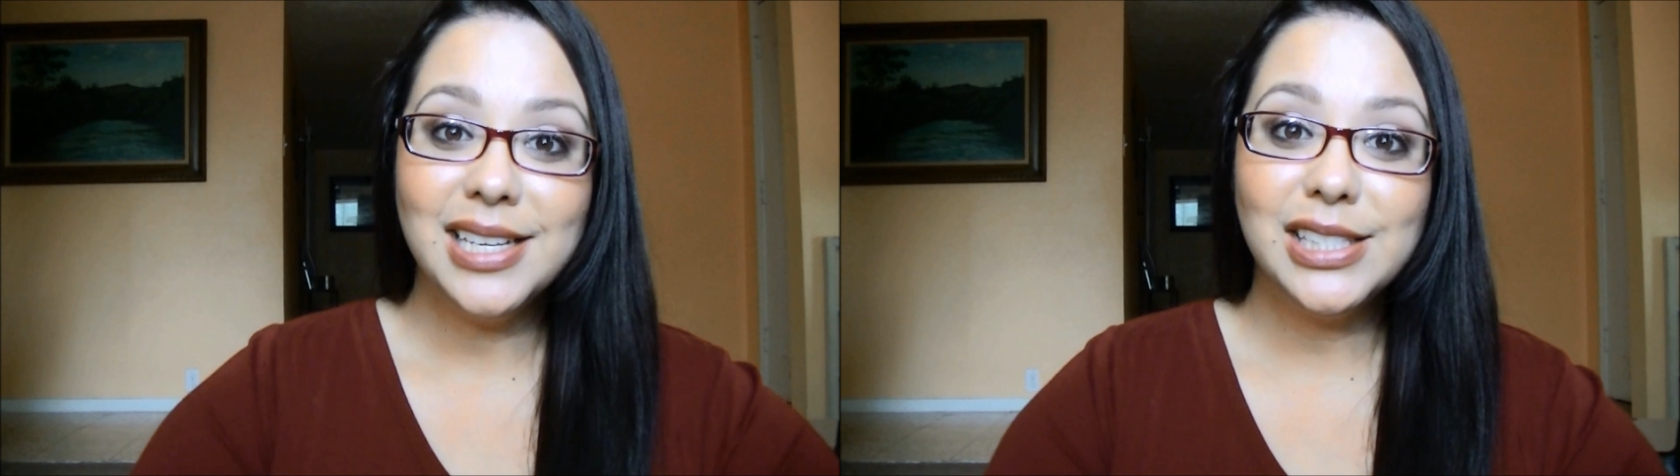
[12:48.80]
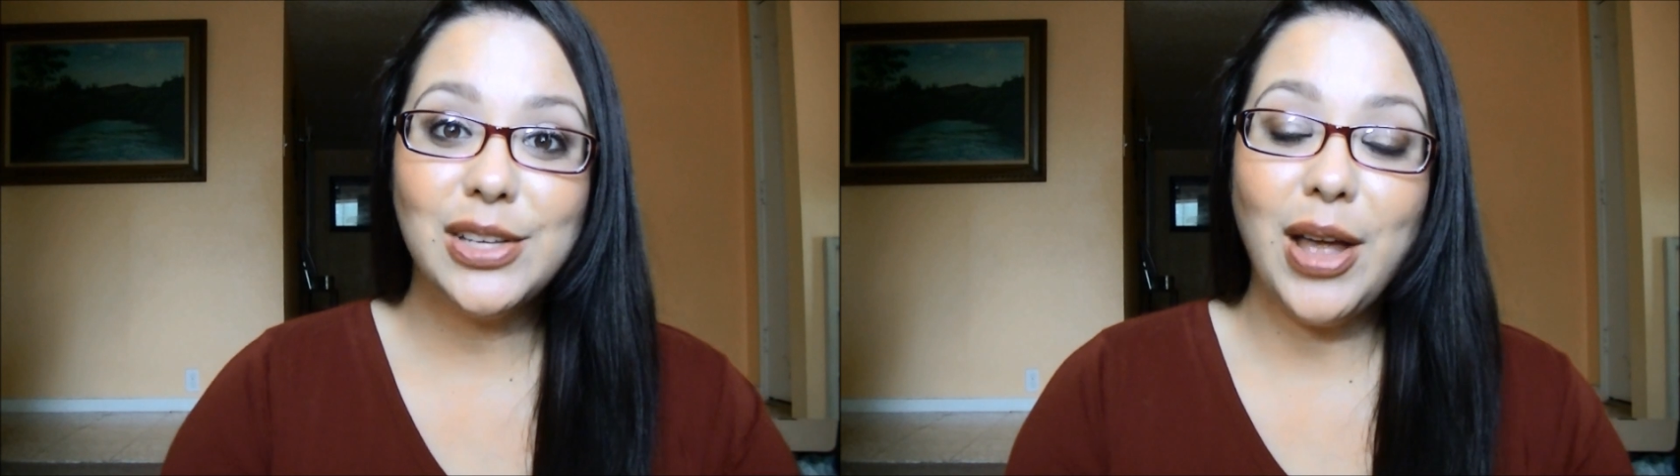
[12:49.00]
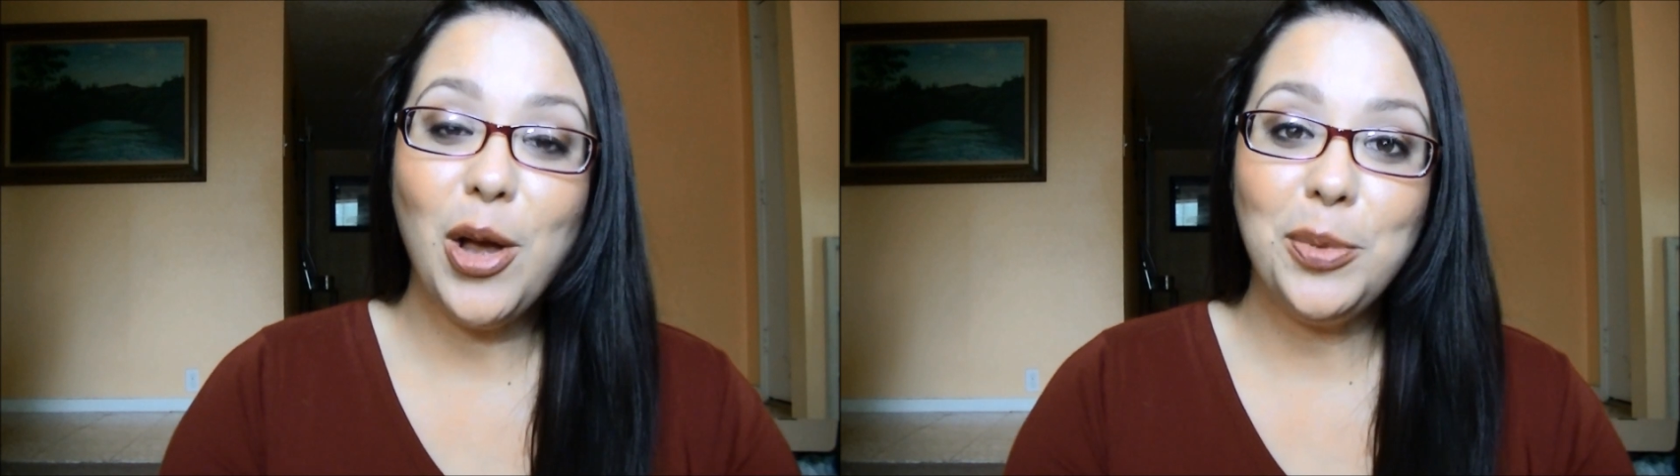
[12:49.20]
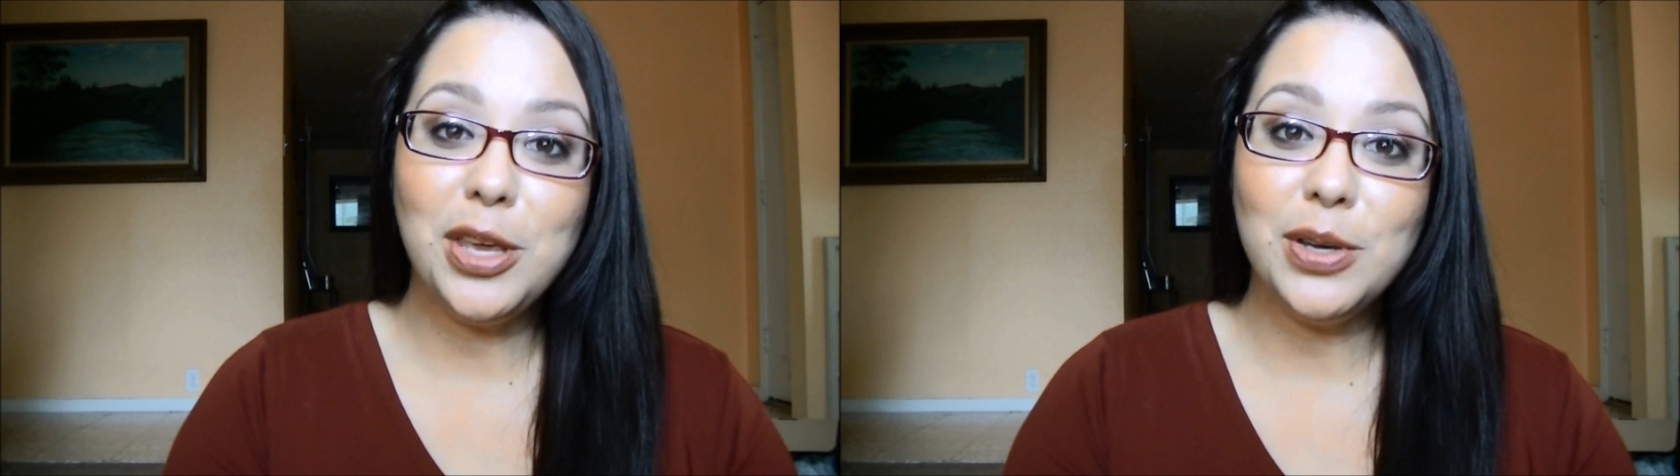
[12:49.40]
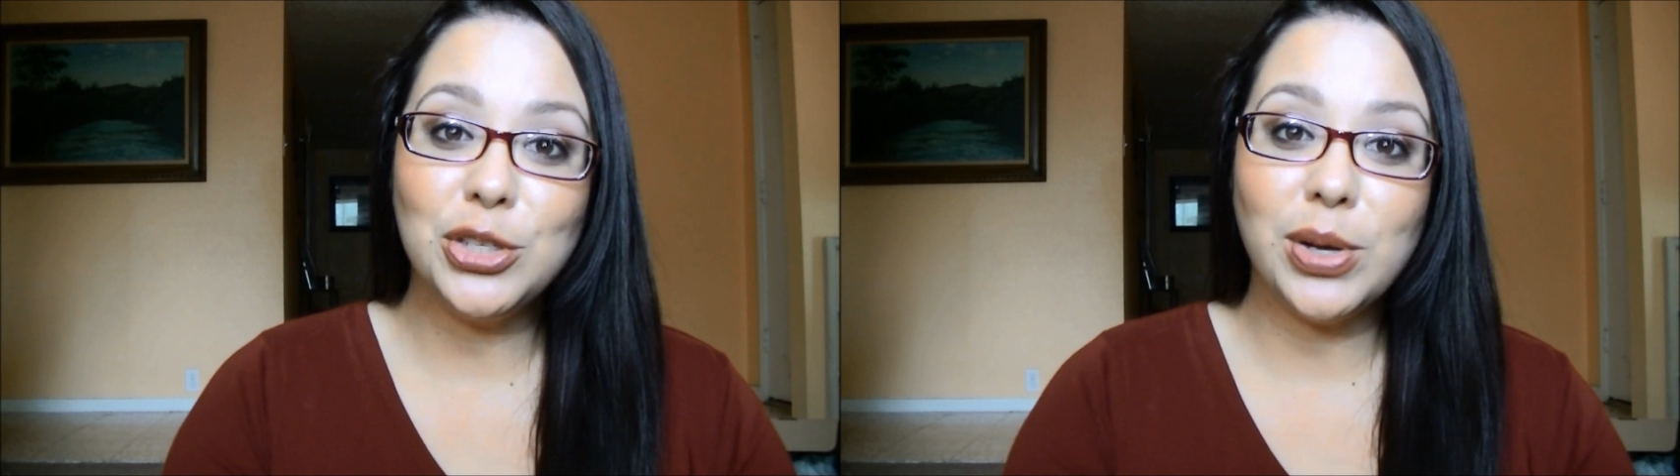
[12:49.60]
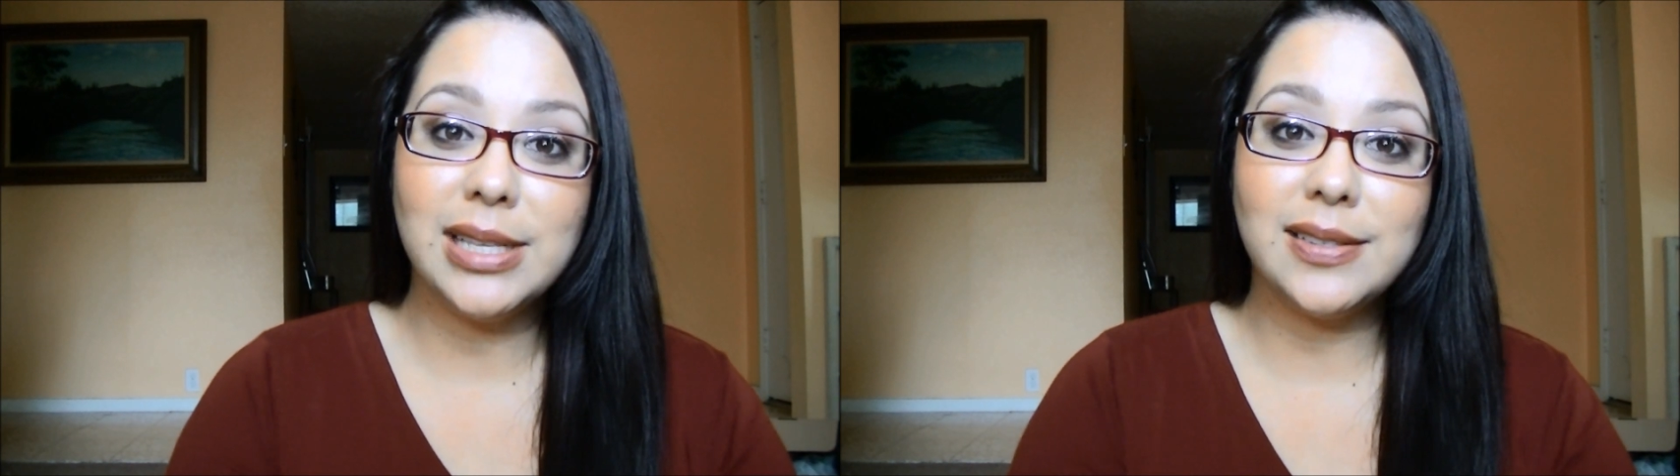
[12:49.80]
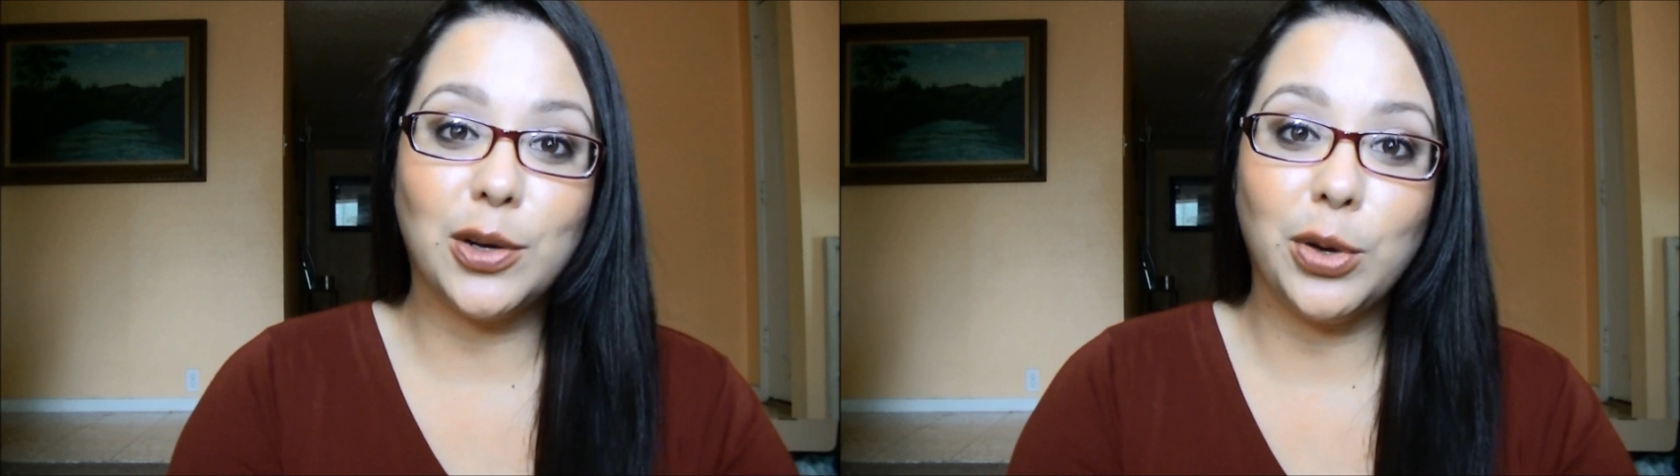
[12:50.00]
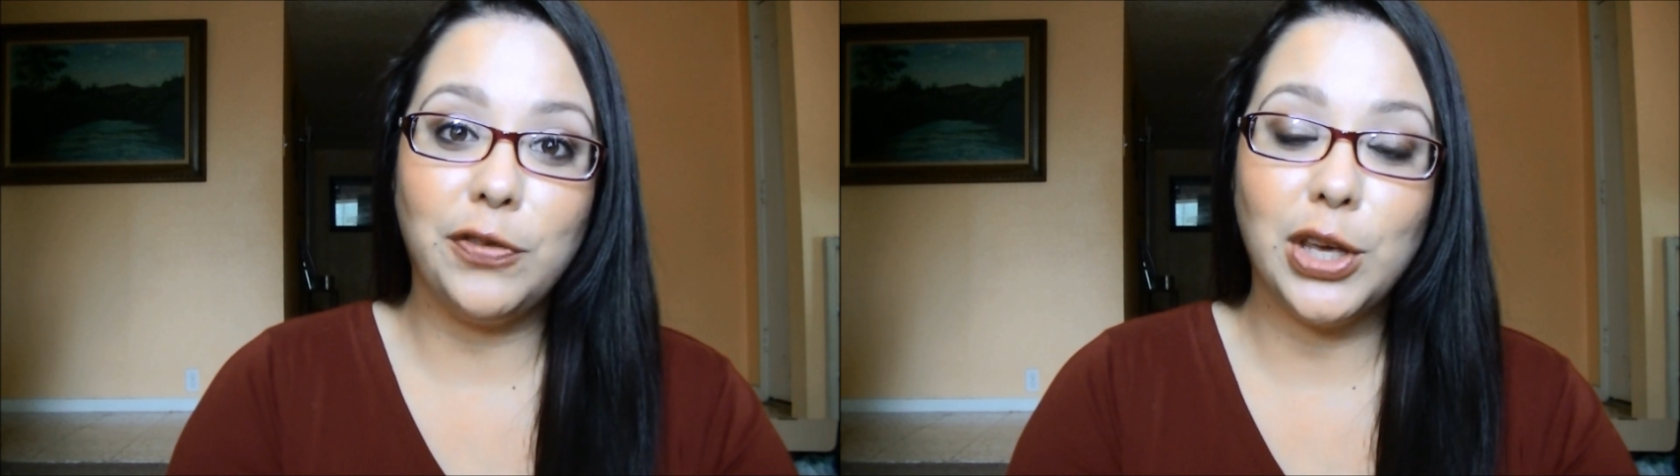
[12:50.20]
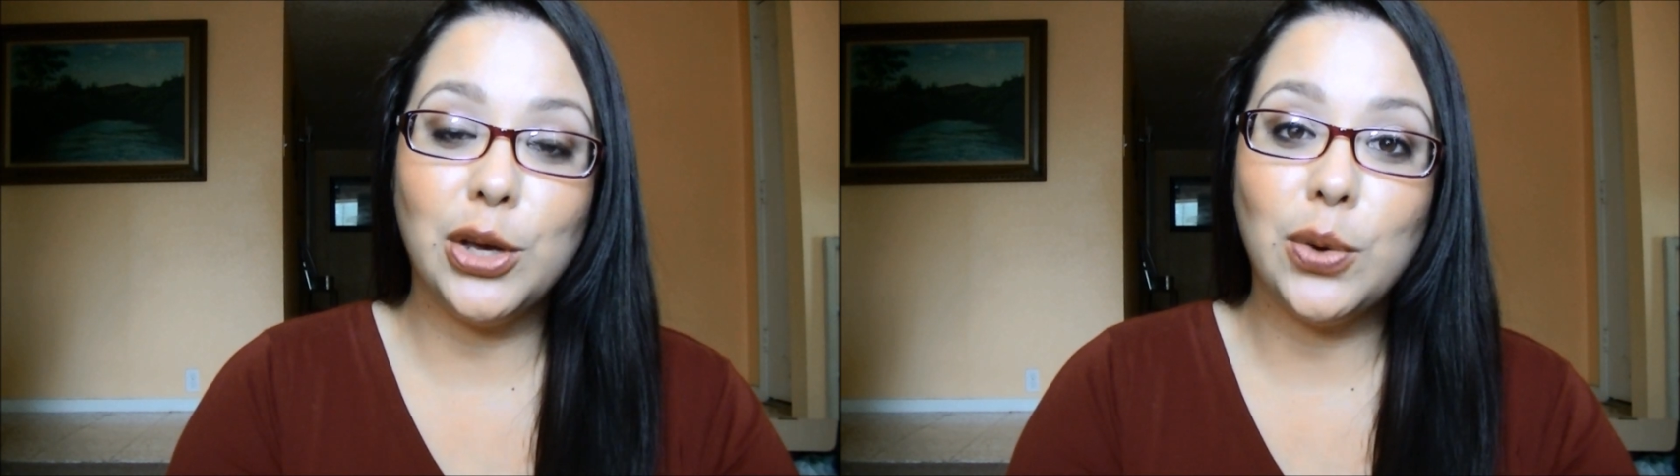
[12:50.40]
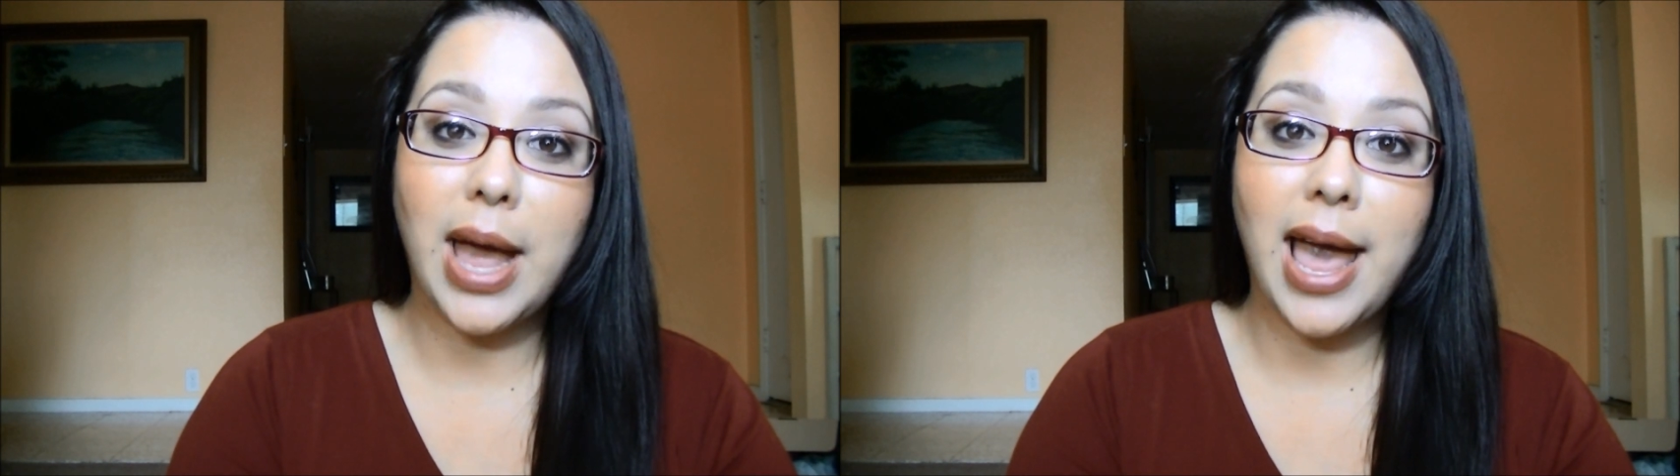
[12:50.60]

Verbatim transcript: So I hope that you enjoyed this little review